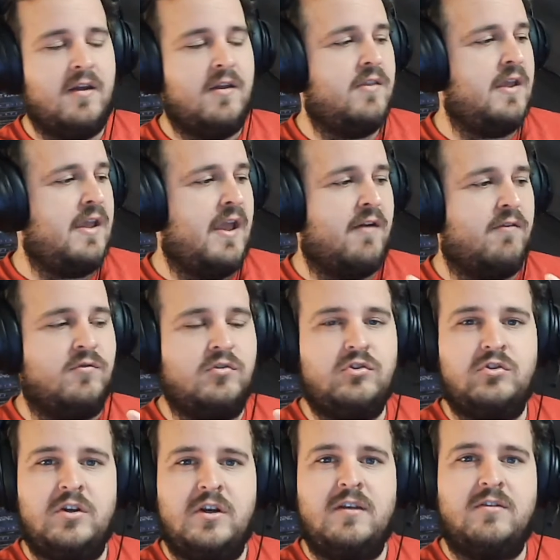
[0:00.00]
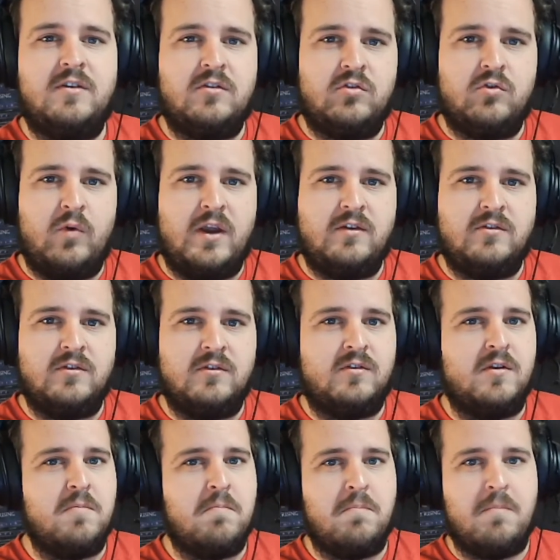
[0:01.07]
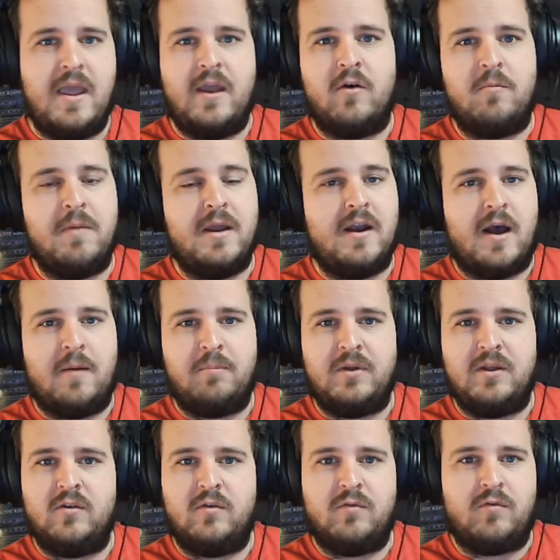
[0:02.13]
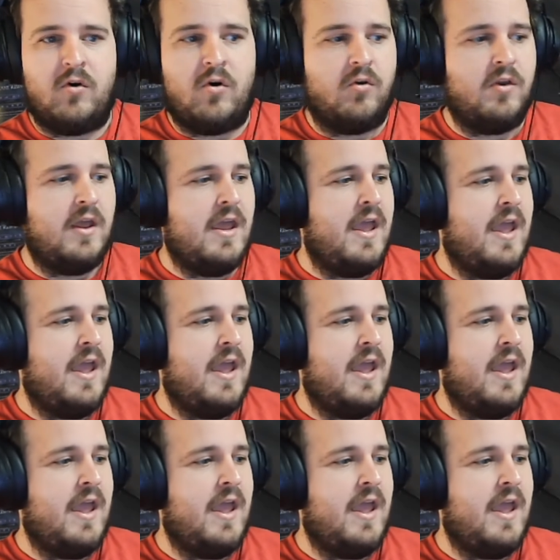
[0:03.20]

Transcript: They have shitty situations that may or may not be their fault,